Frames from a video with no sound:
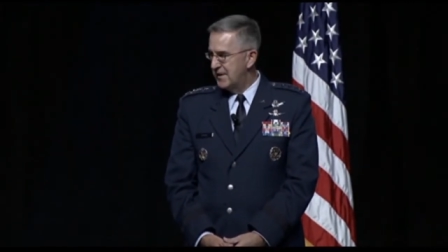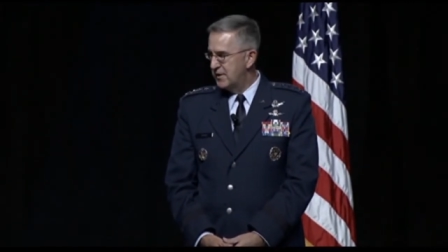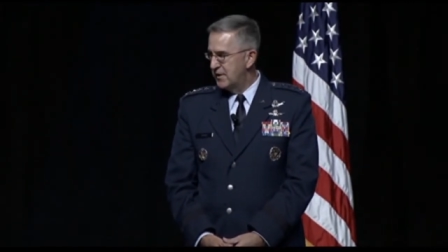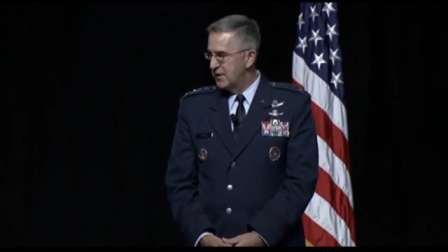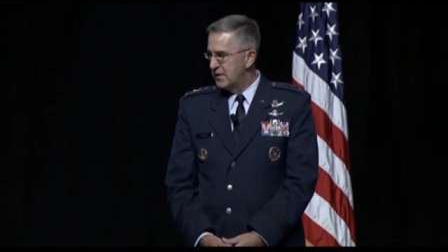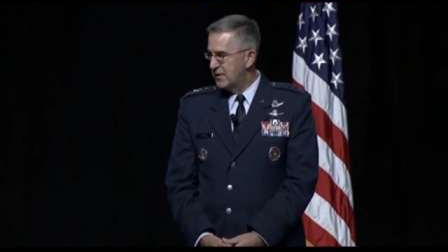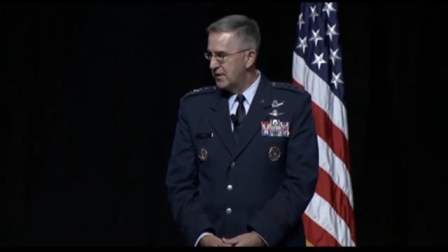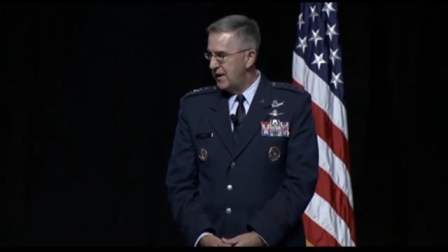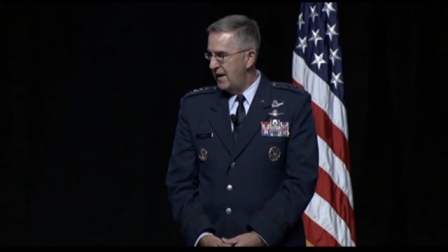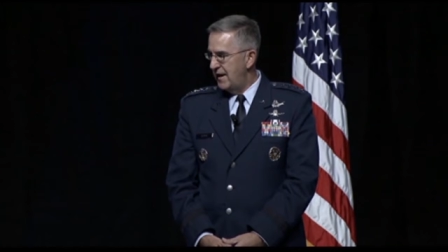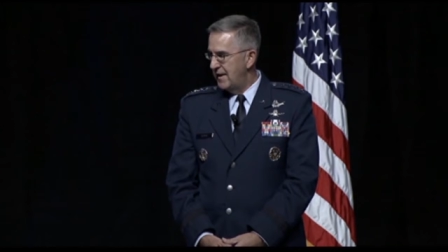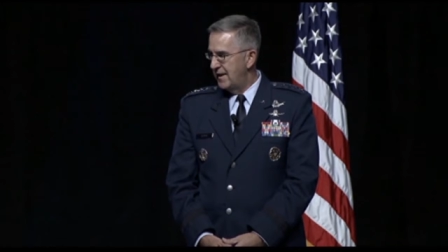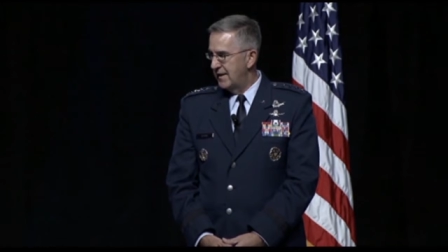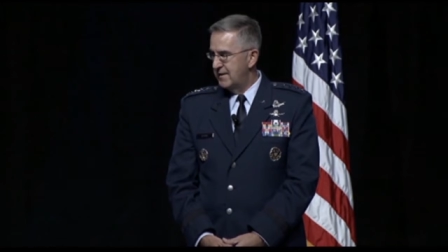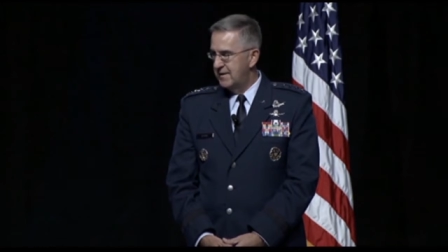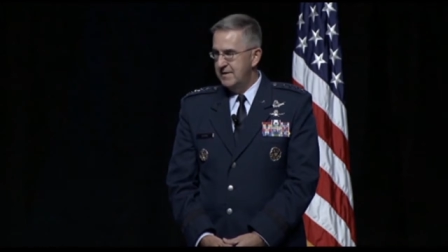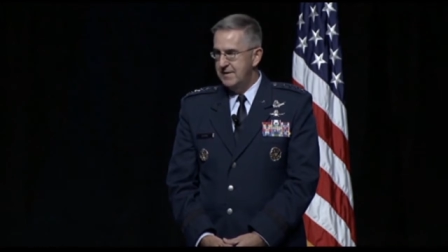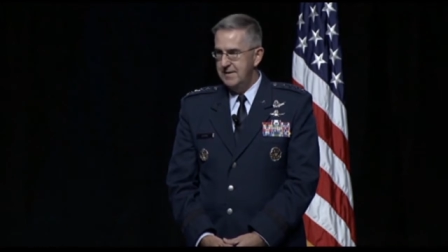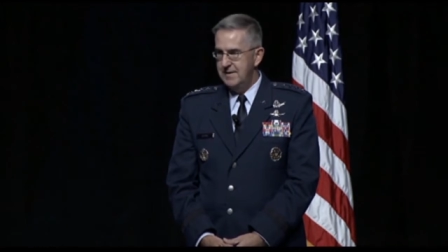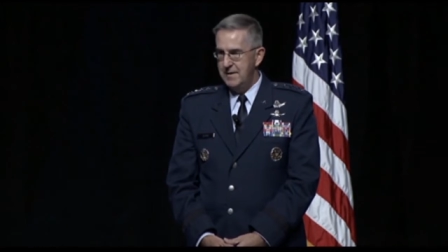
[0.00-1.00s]
And let's just
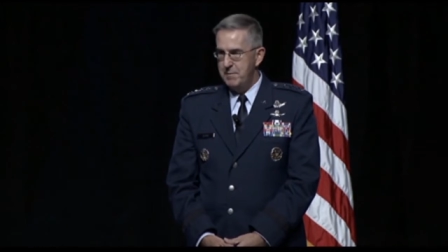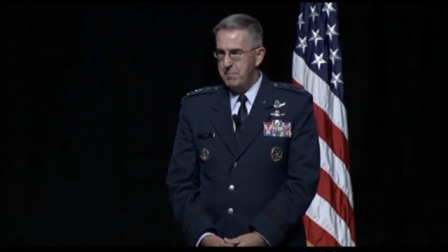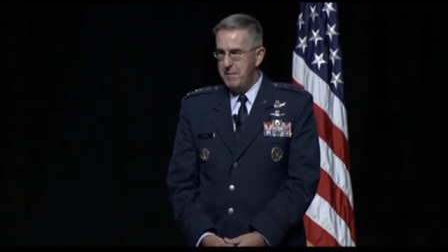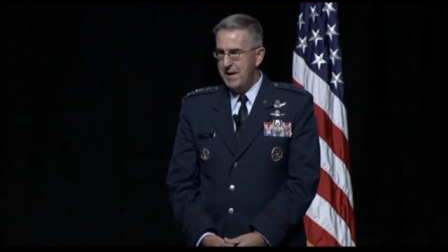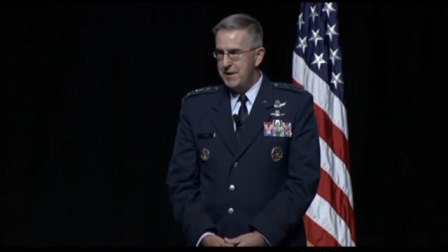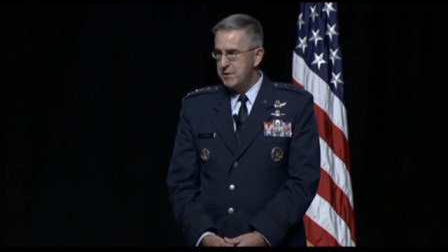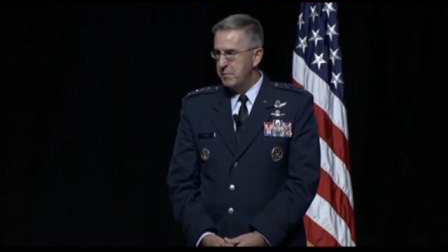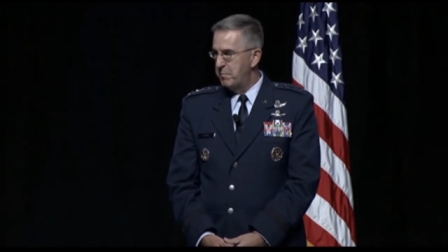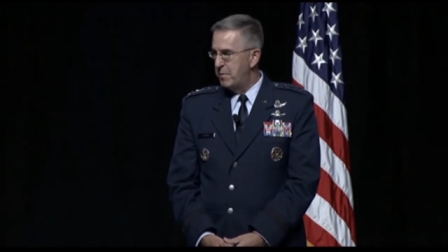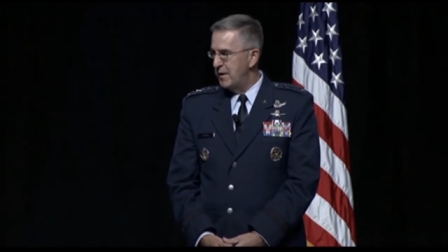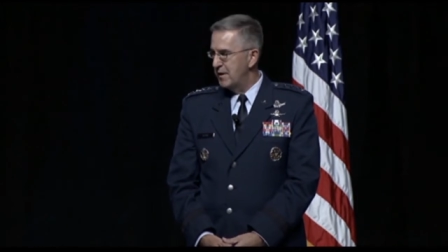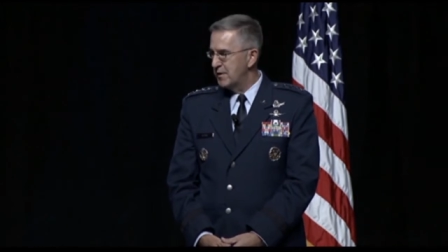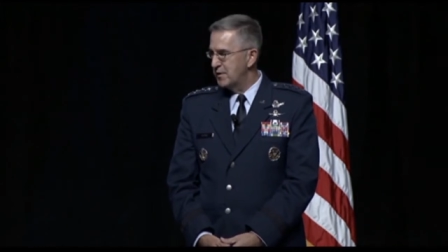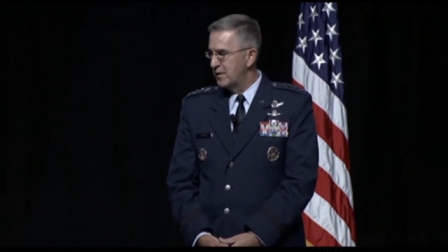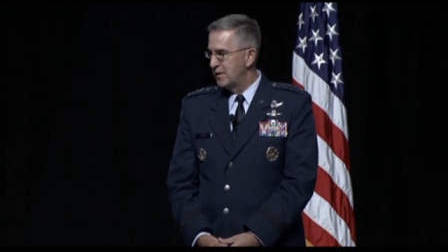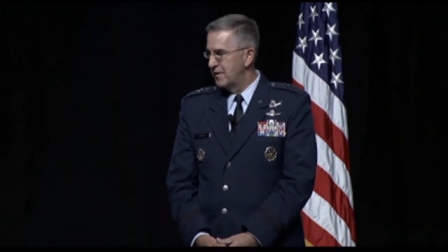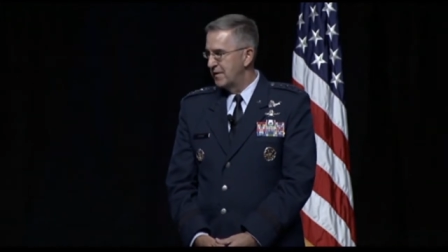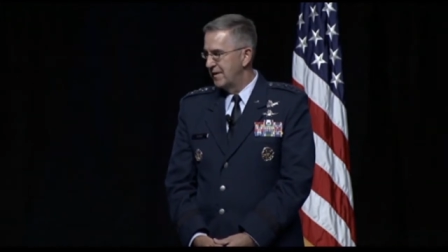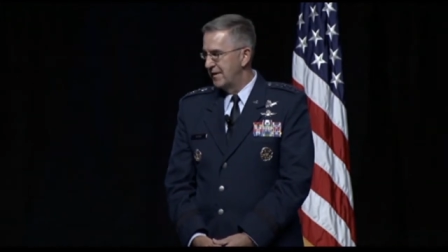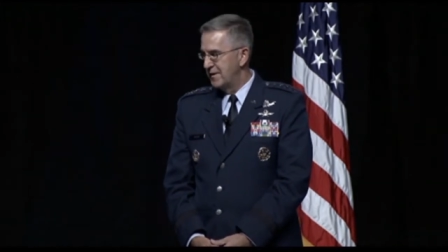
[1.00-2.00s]
say that Major
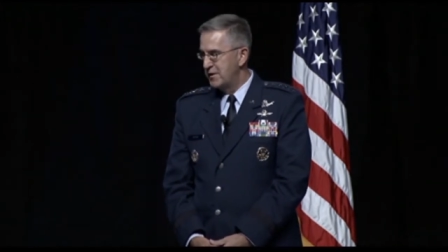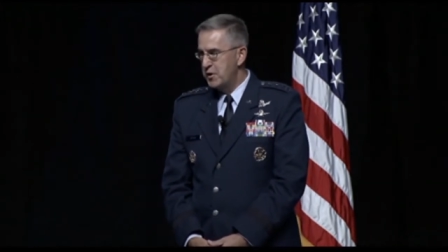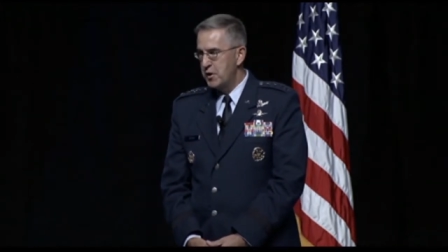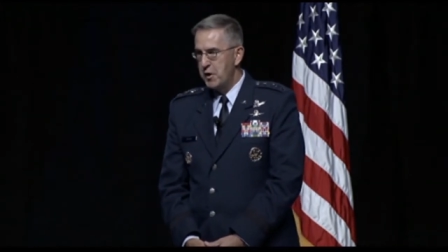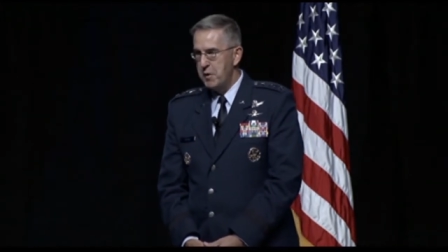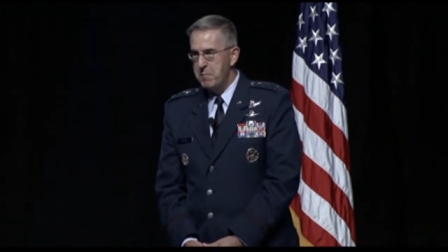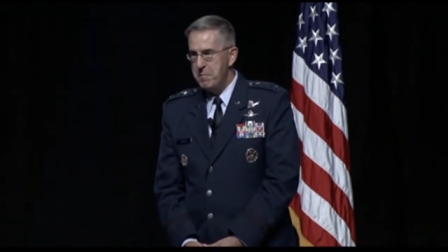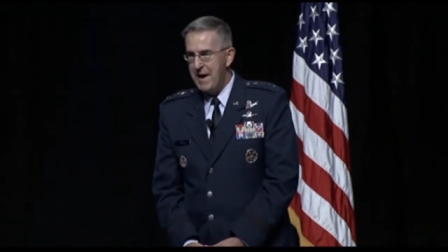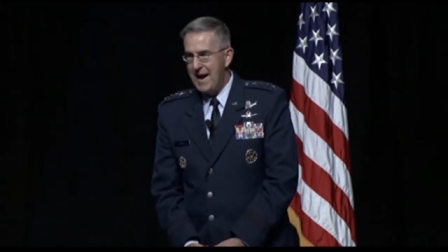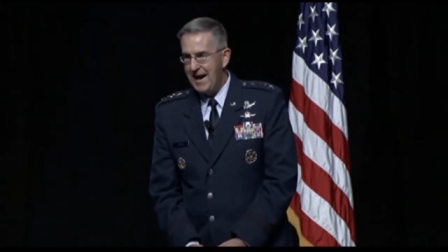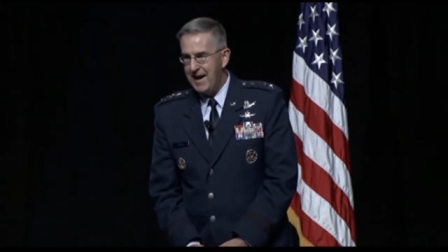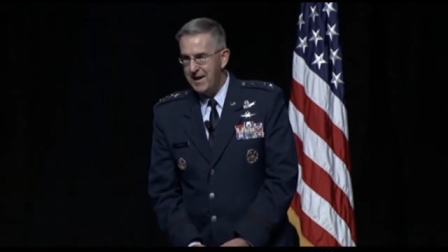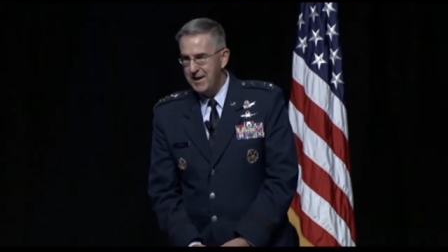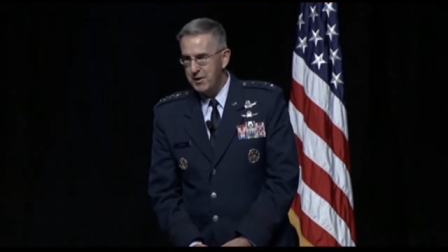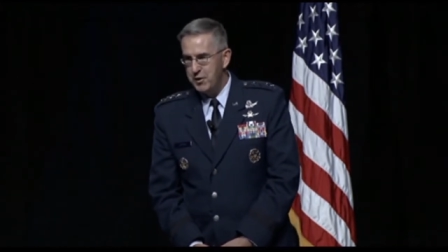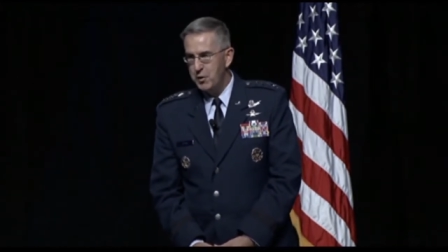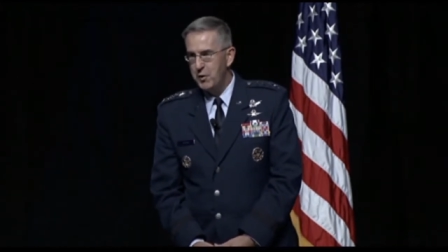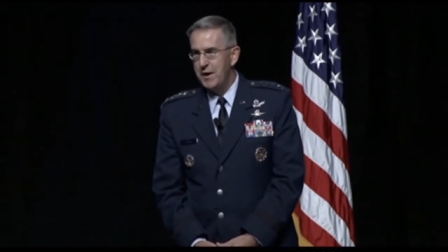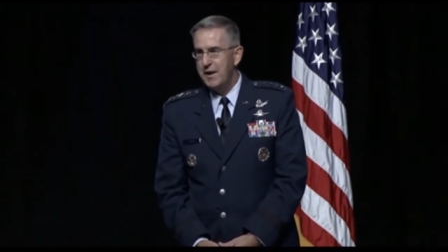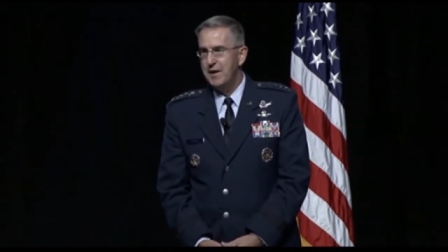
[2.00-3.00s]
Pearson turned
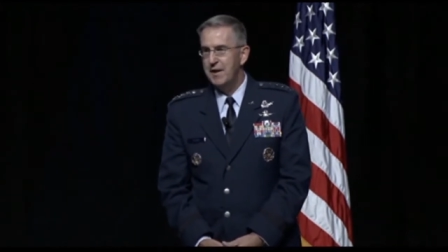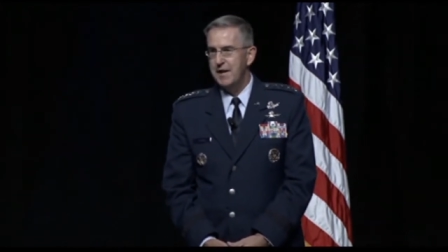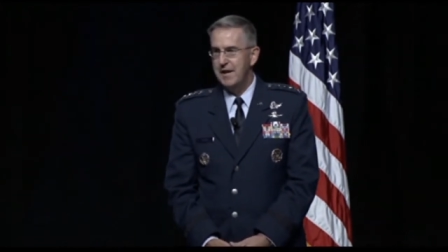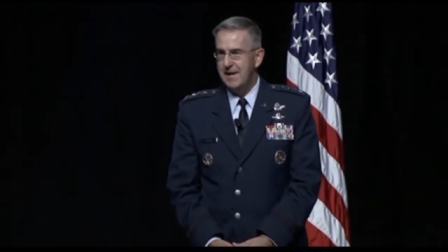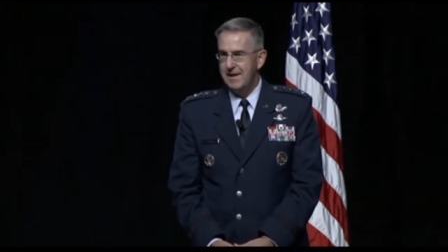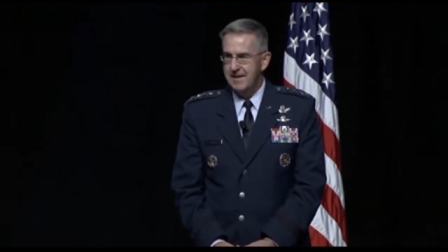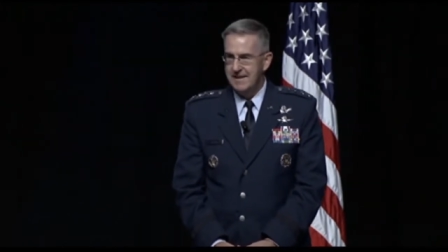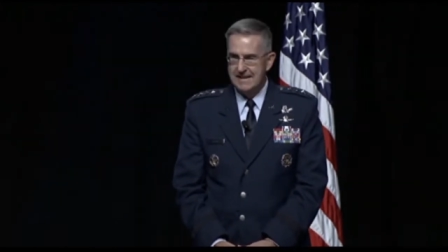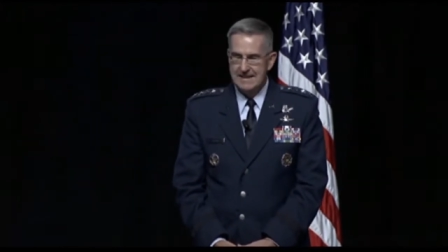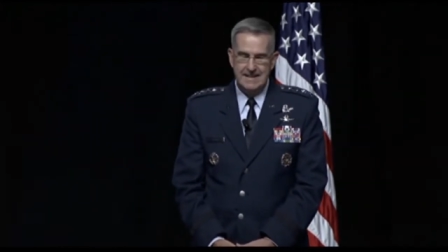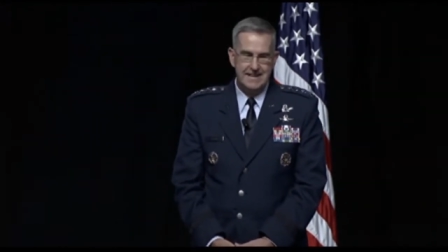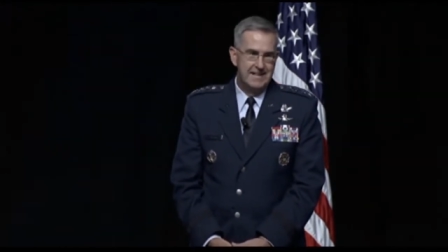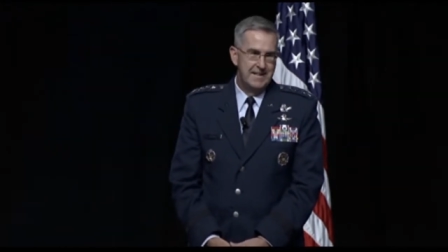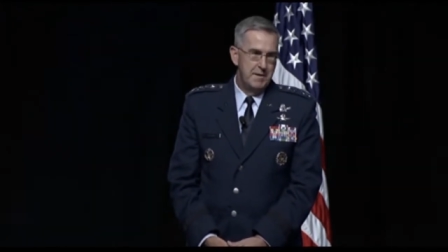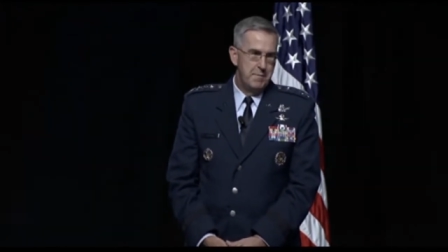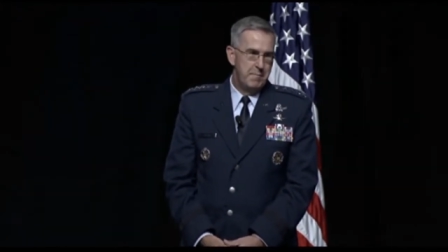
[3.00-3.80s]
back quickly